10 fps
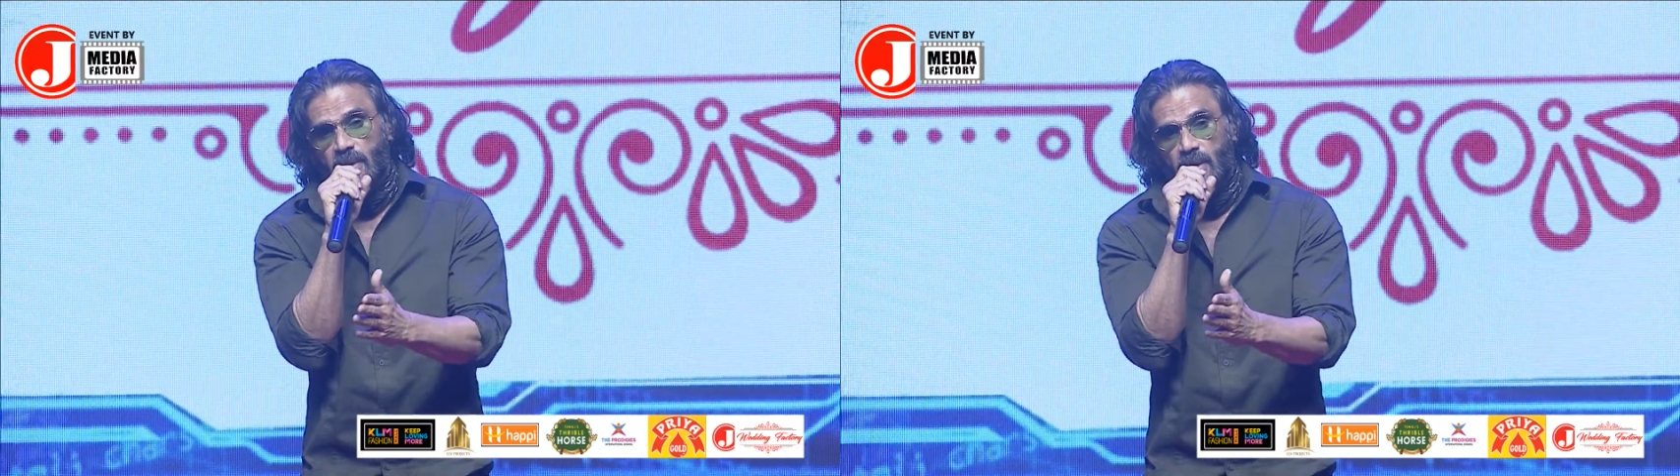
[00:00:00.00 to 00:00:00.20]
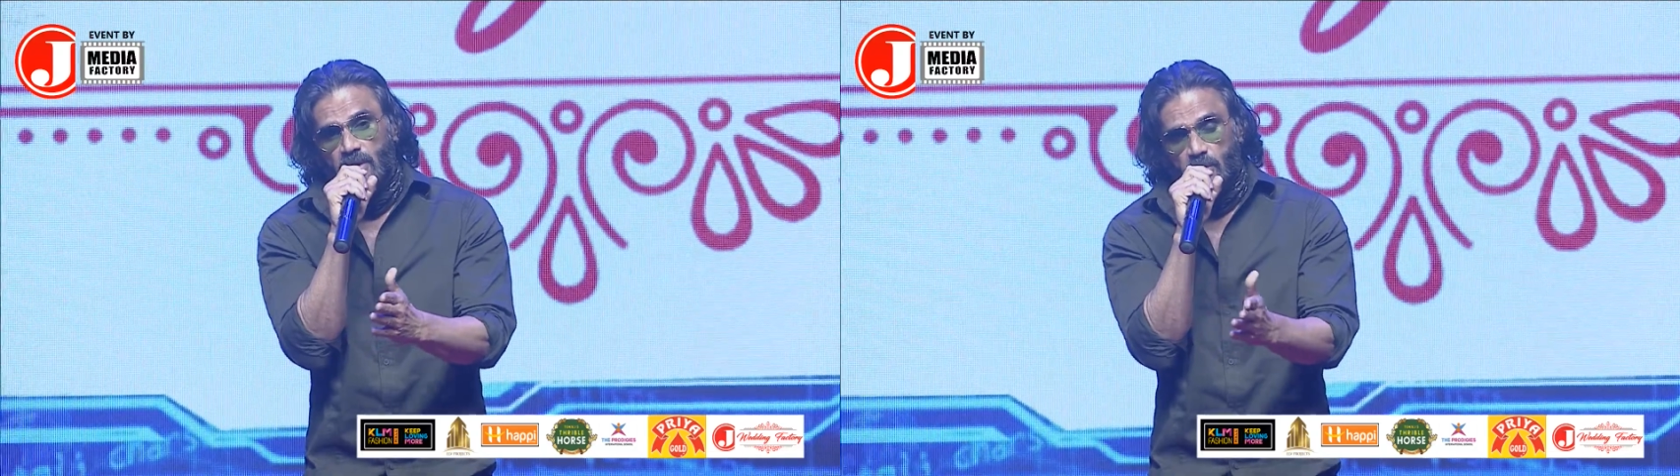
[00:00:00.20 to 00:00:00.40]

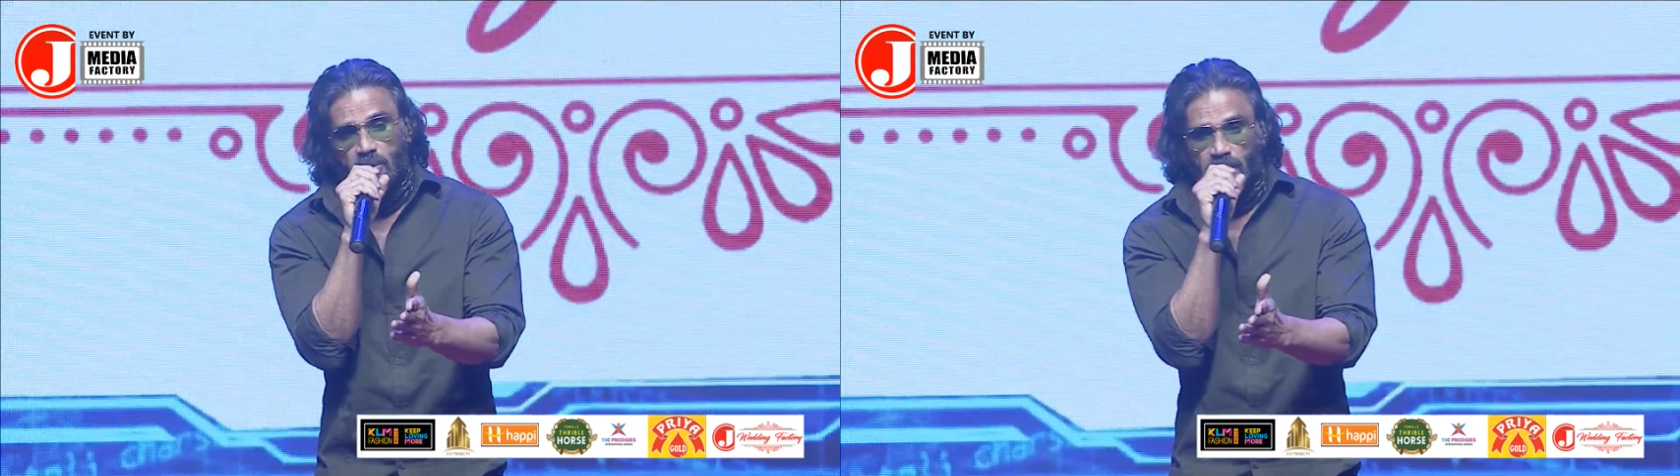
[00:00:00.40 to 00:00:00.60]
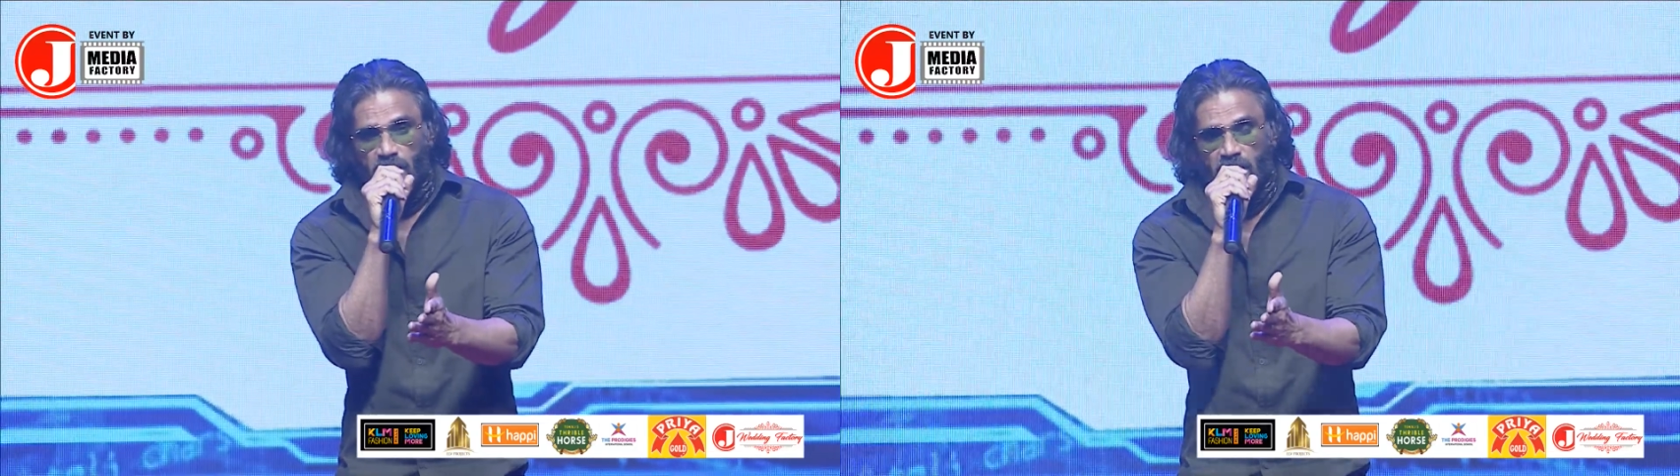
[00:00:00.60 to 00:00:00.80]
So it's
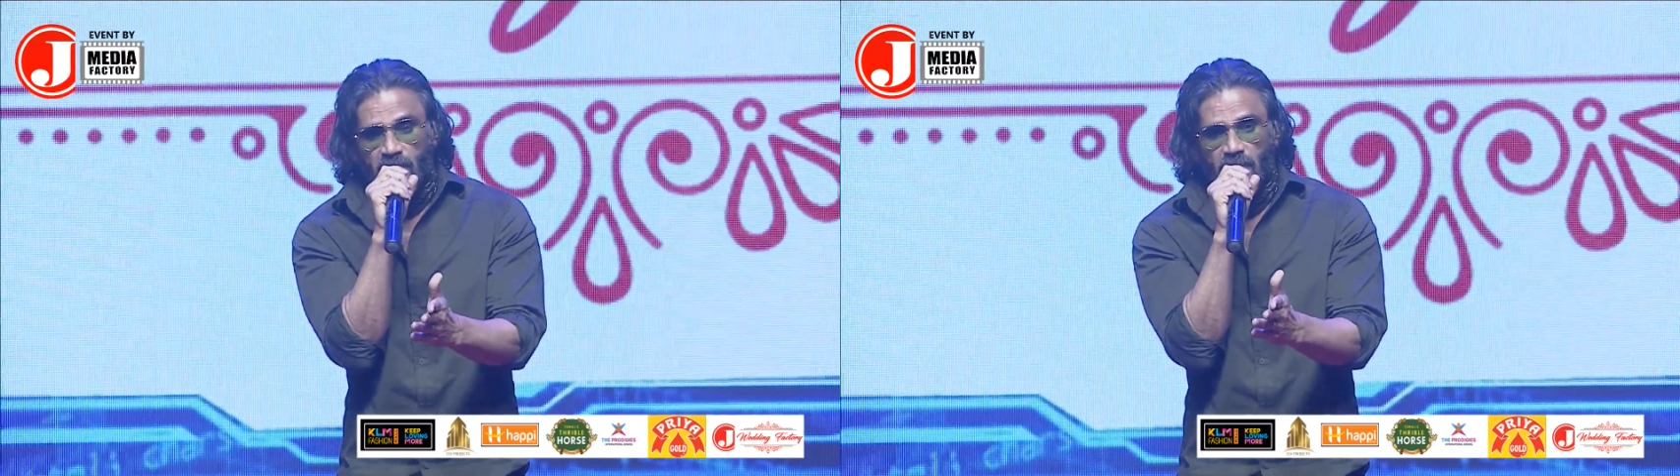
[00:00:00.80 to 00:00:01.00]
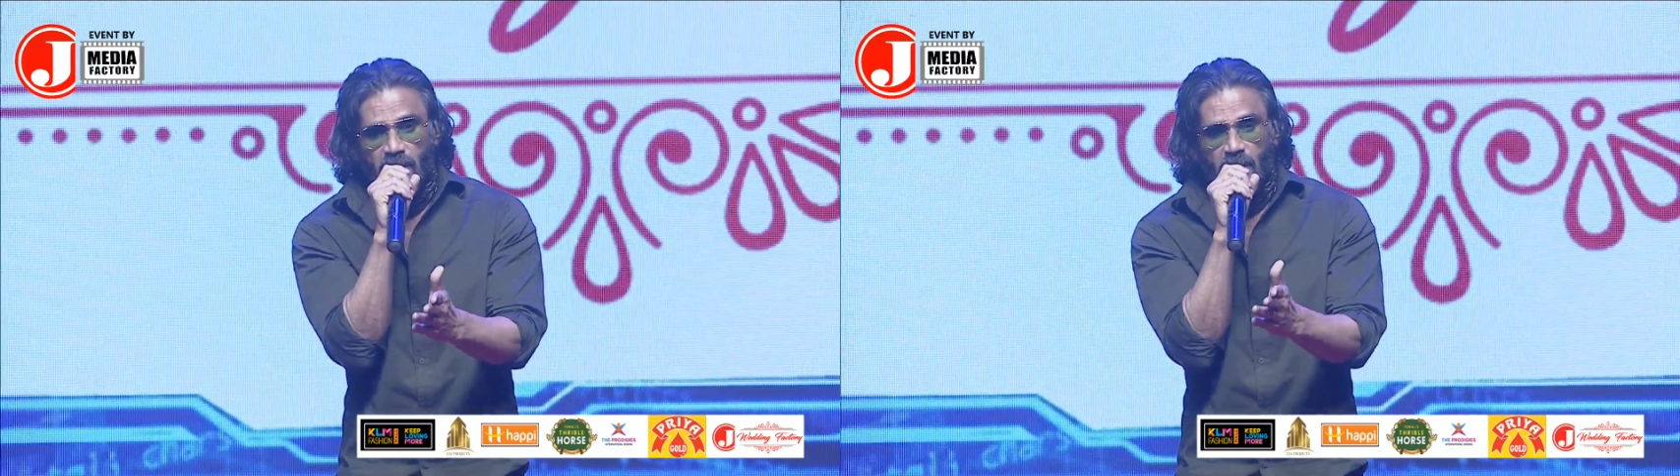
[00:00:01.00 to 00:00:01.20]
very,
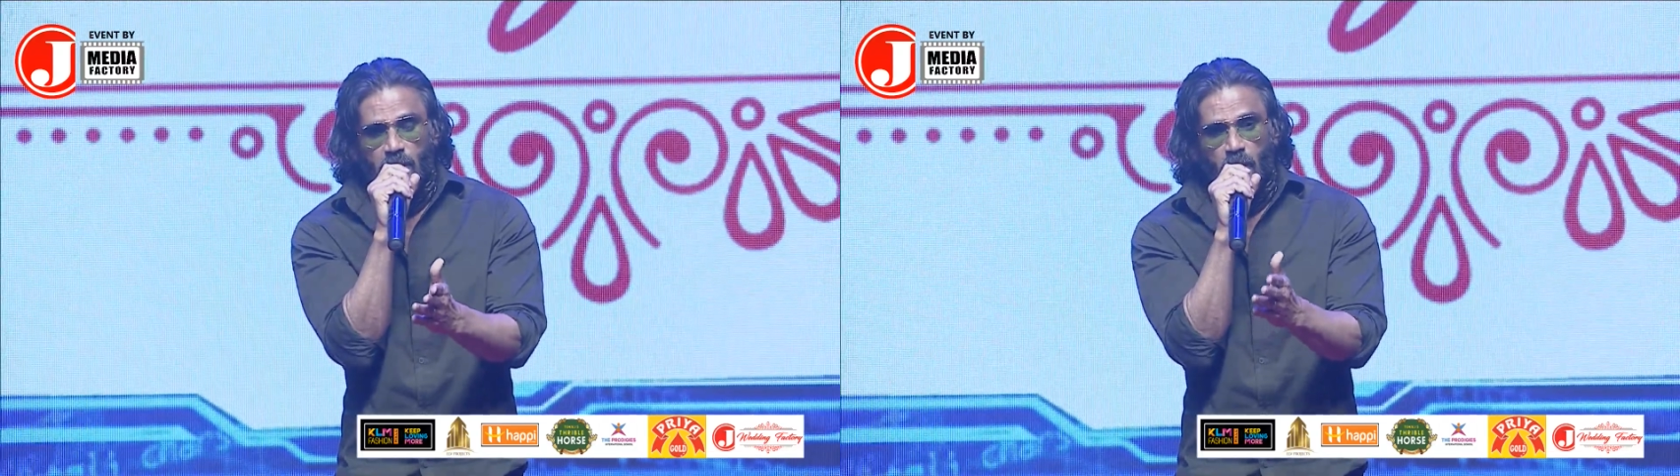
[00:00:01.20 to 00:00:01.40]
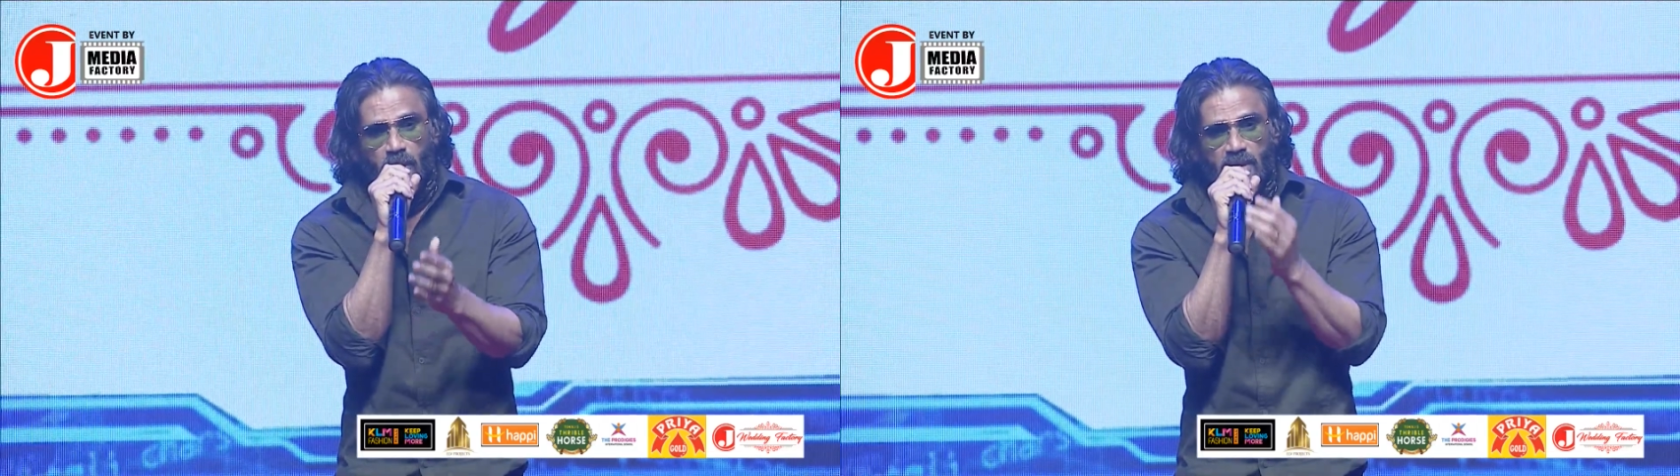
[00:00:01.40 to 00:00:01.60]
very
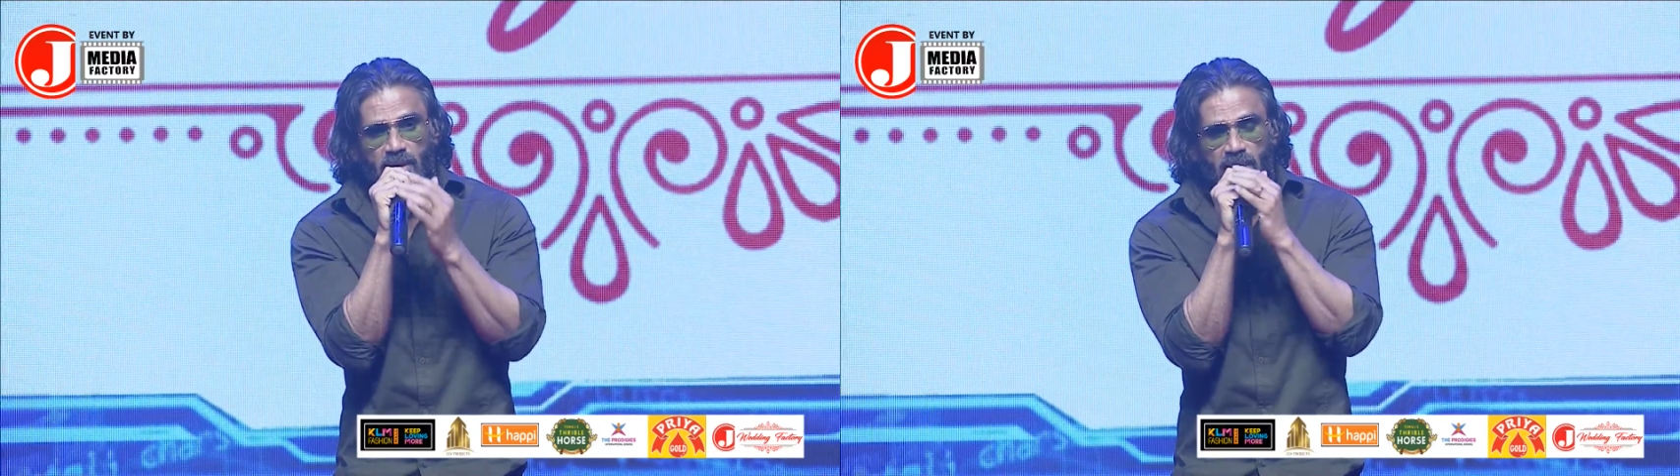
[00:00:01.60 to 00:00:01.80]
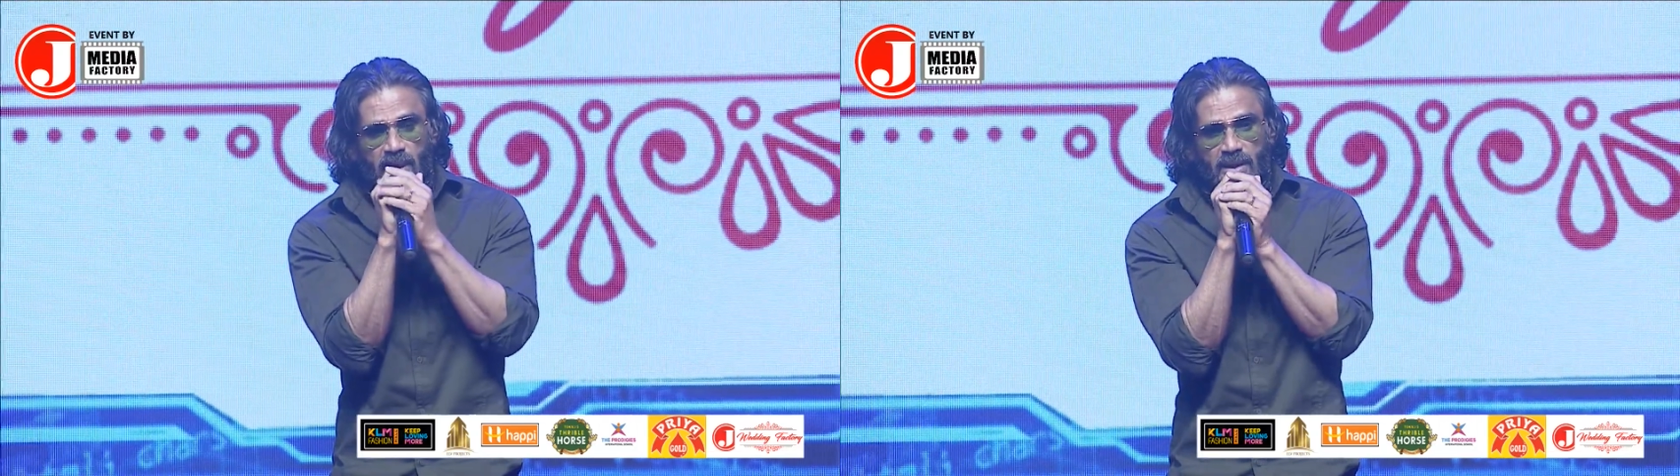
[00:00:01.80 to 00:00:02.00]
important
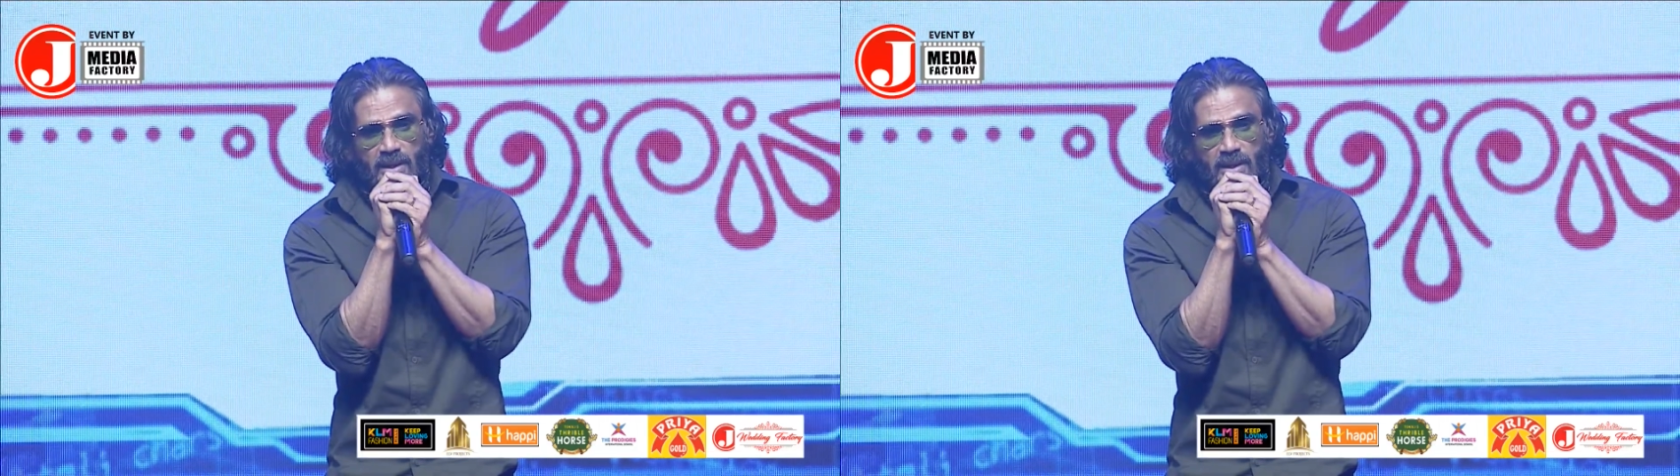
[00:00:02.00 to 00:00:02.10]
that